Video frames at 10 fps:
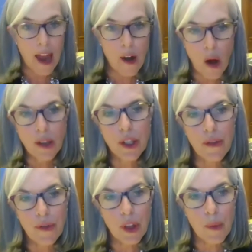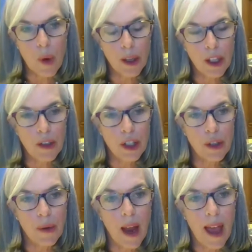and also for the work you
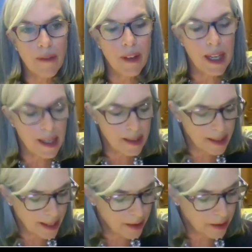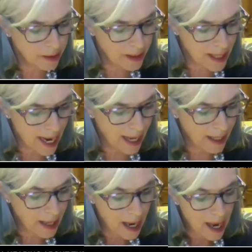do every single
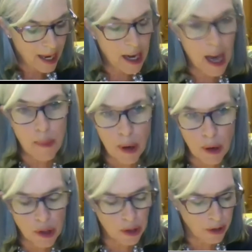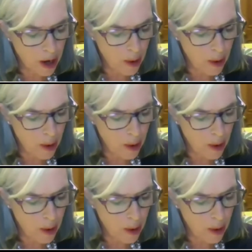day. And on a personal